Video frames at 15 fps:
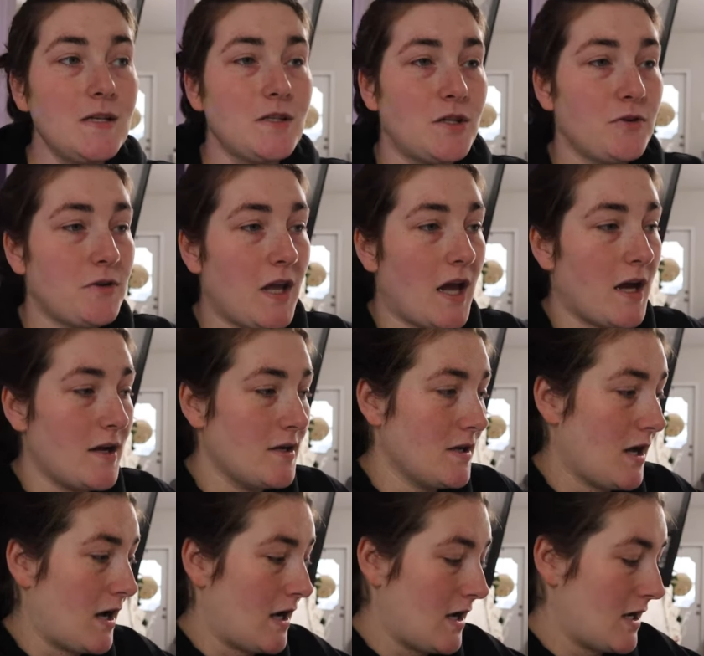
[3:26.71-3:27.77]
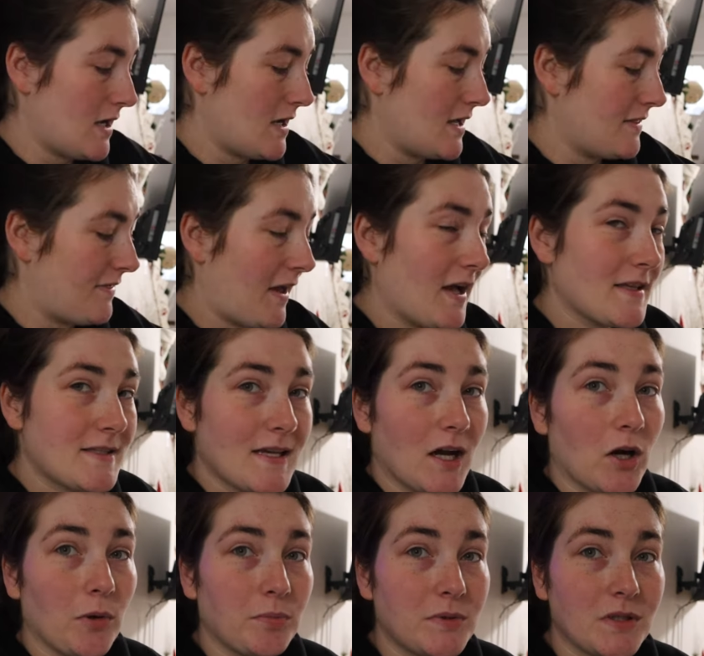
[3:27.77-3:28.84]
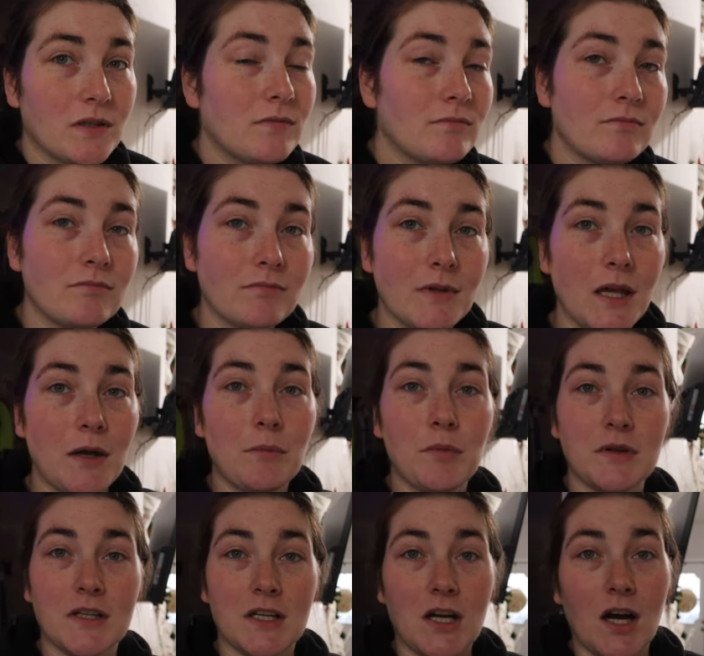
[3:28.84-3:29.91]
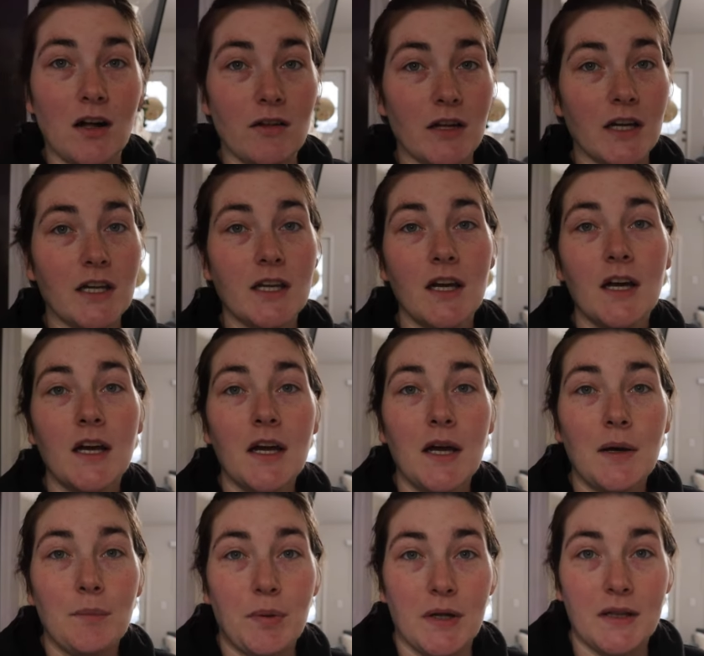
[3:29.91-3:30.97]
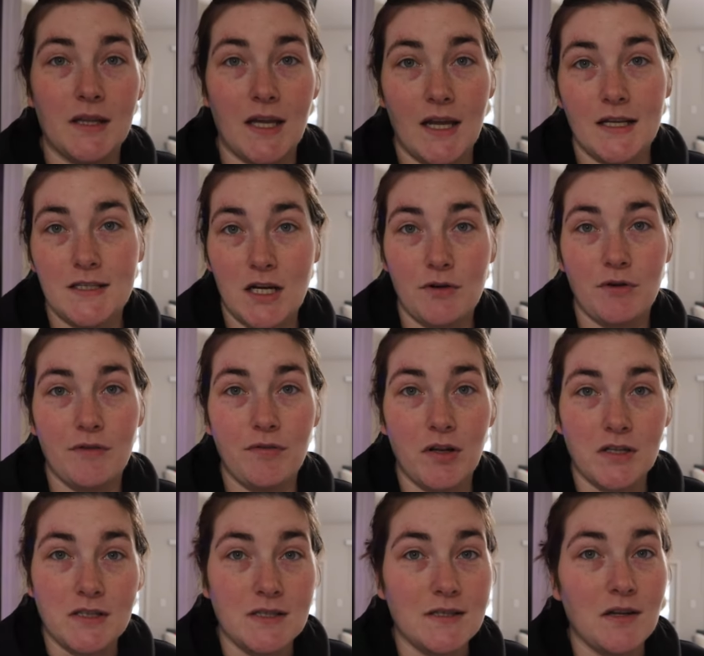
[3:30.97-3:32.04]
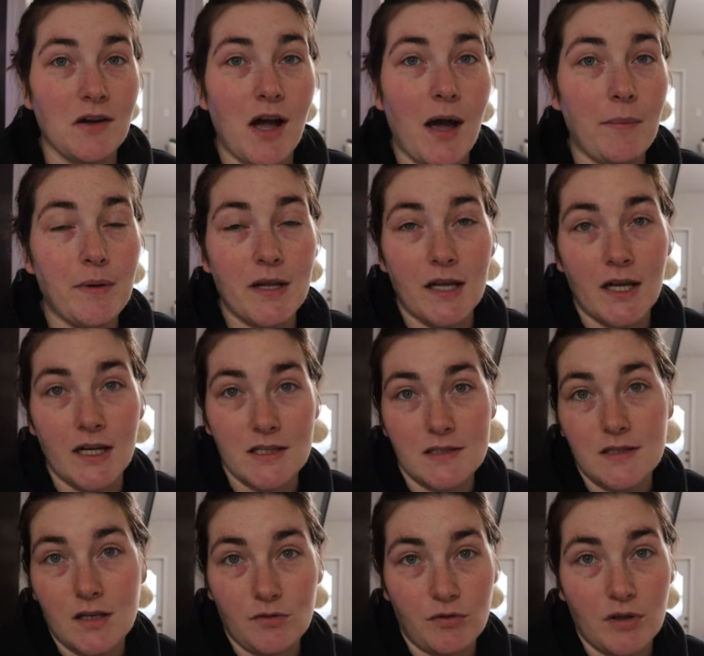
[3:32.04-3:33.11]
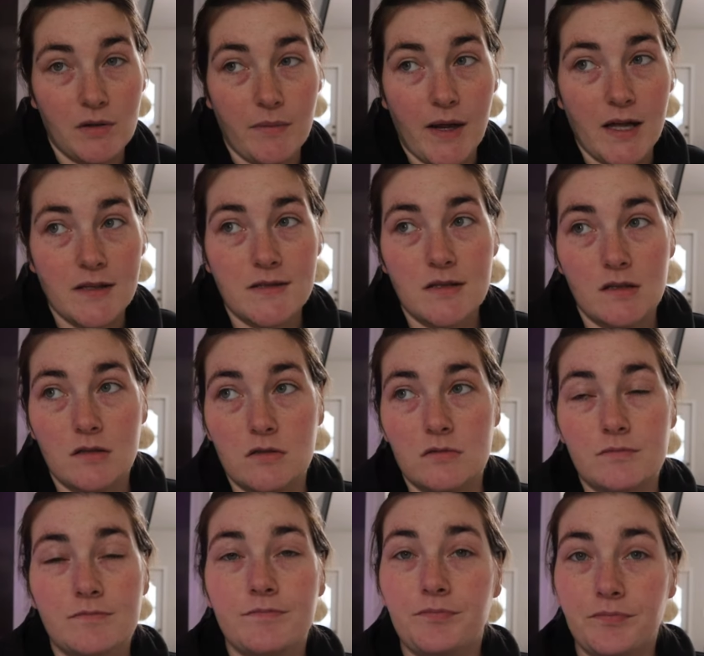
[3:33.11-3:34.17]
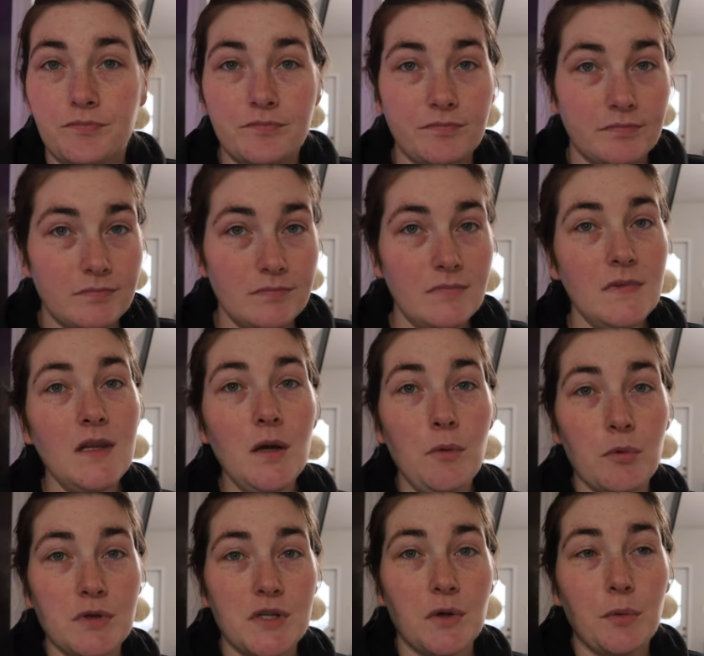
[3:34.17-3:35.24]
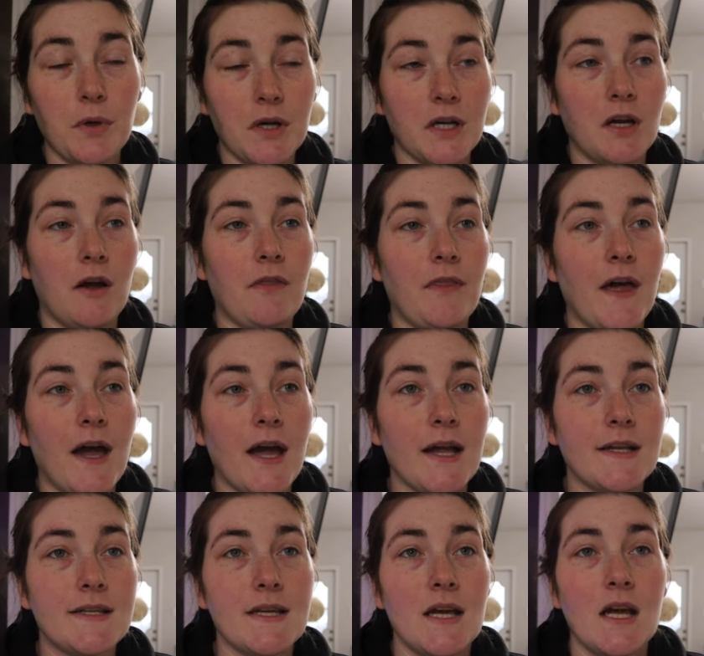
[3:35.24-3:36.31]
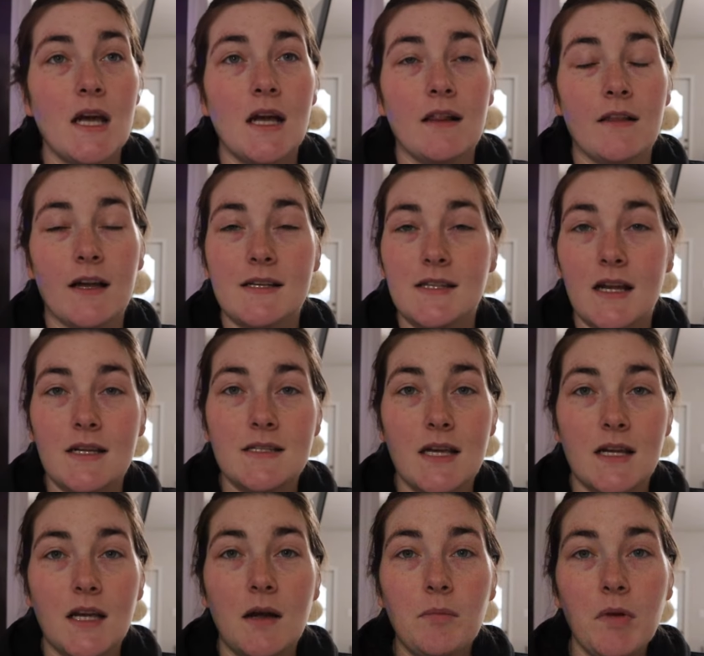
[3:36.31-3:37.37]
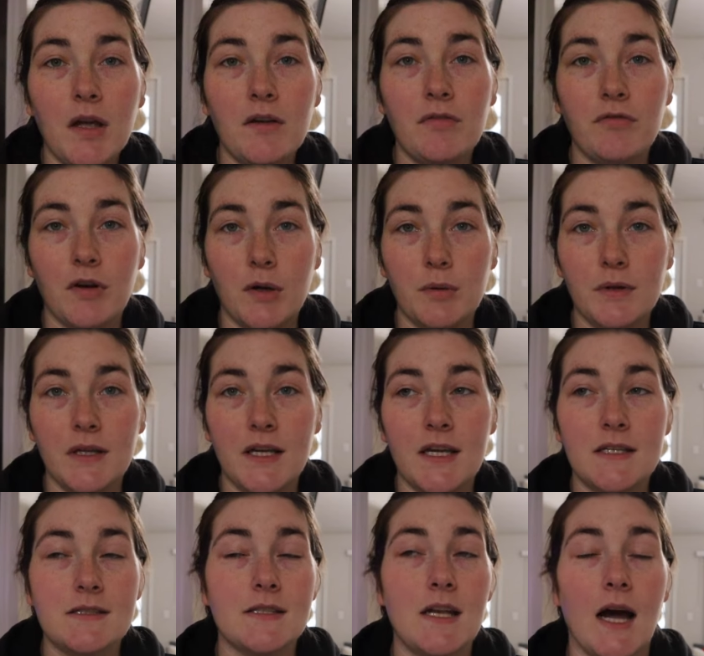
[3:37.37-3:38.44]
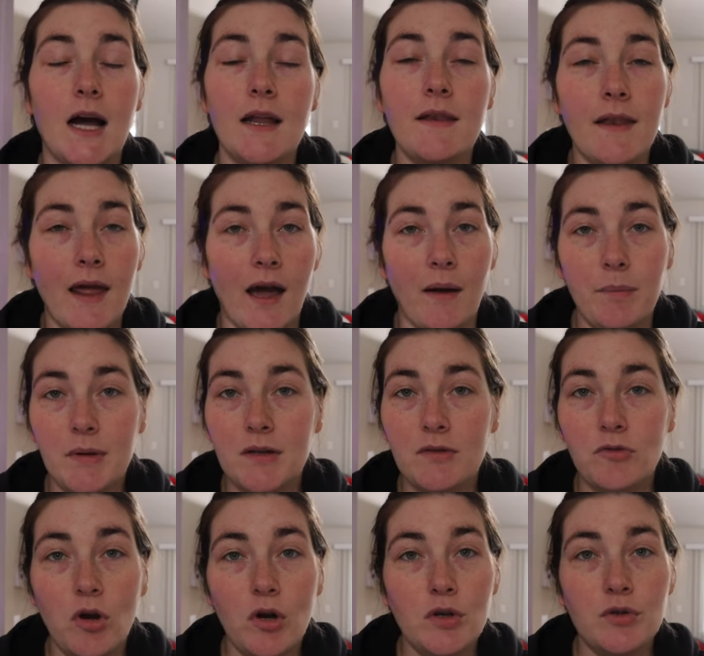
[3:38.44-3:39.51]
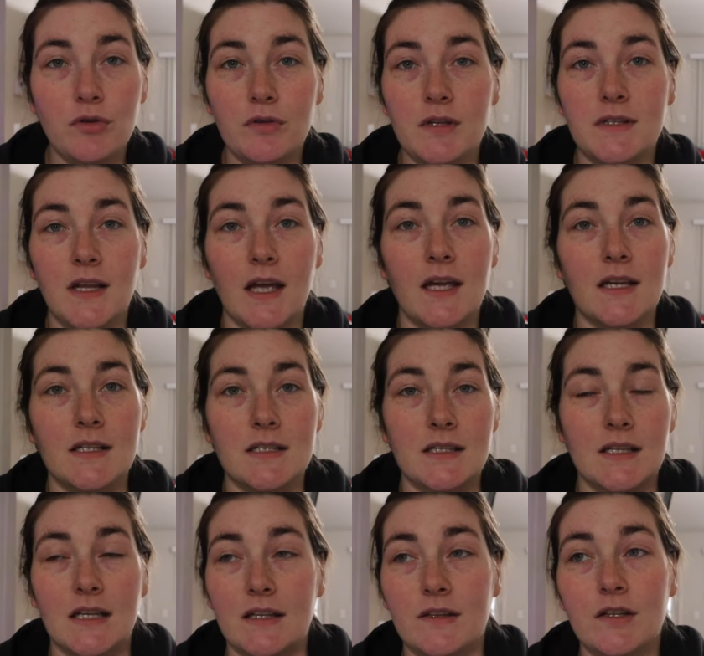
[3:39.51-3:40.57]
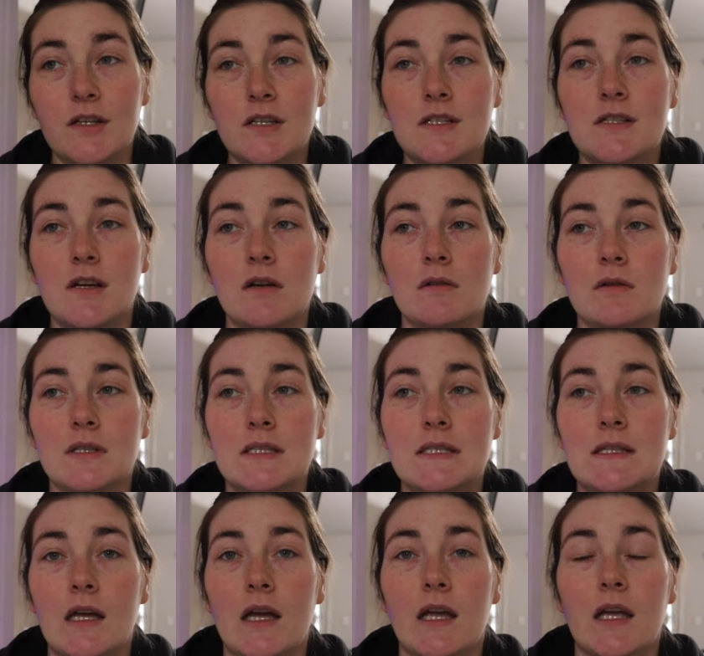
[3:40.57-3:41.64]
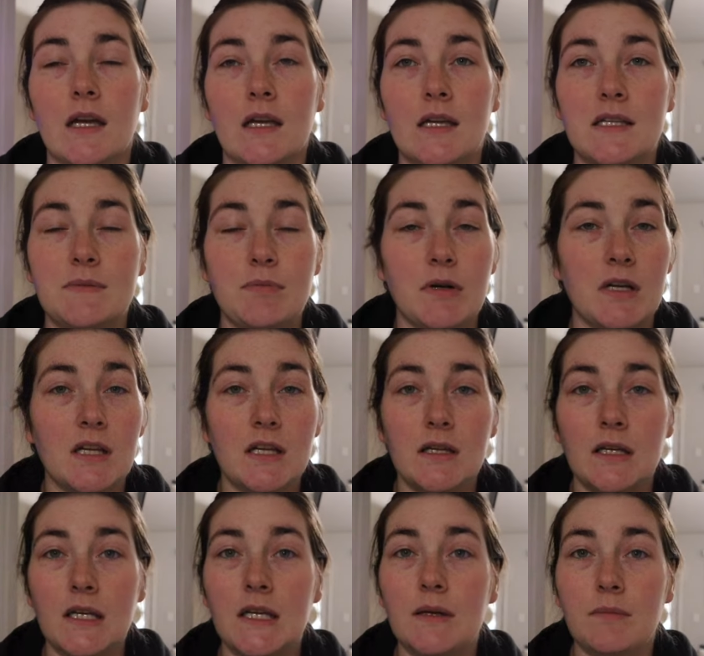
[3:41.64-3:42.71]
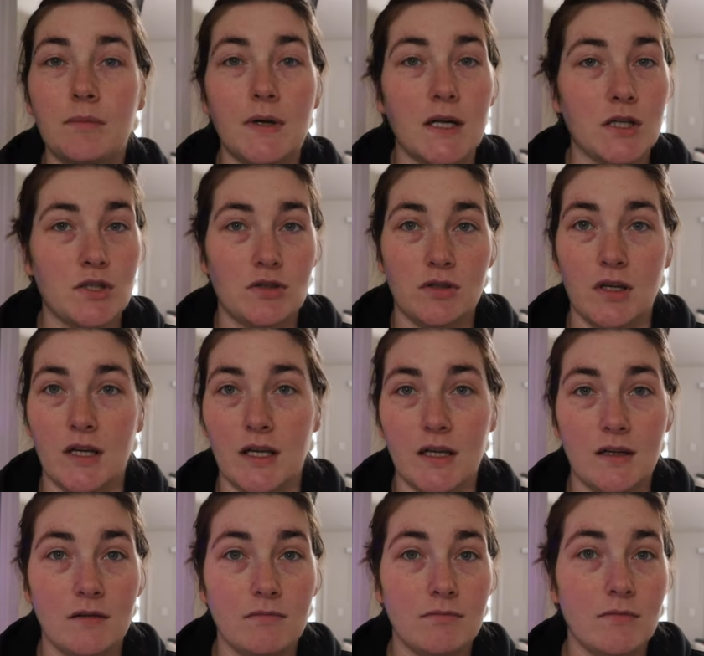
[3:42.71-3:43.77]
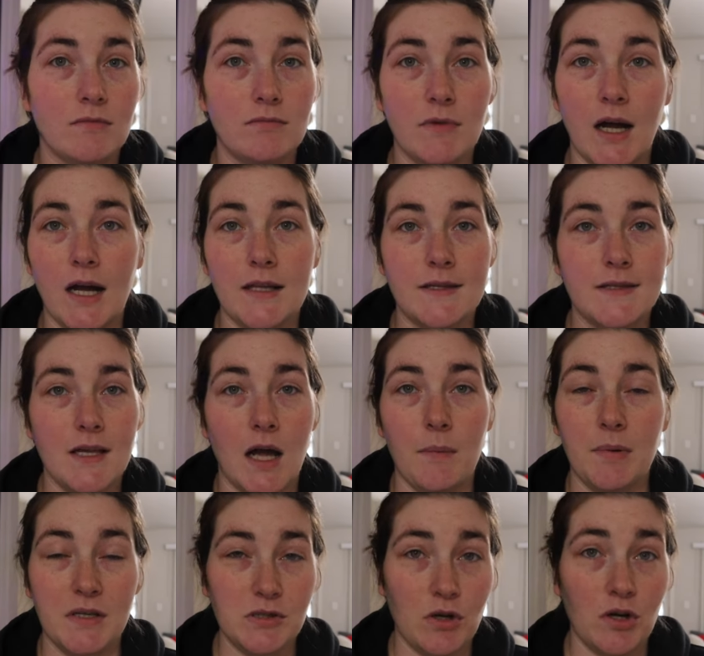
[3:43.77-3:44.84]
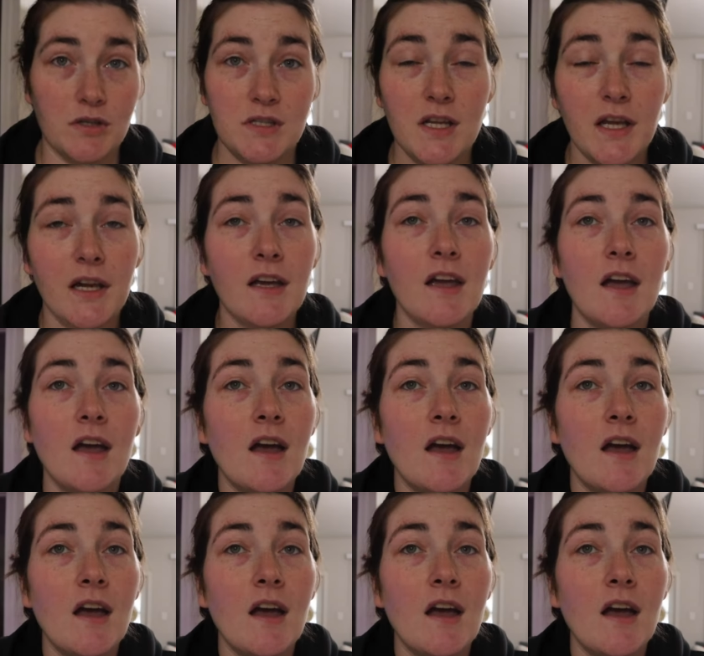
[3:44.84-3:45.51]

so yeah, uh, that's helped him with the colic, but the anti-reflux is still happening and it's like really bad, so we're still working on that. Like I said, he's getting up like frequently. He's not napping long during the day either, so it's like he's pretty much like non-stop exhausting.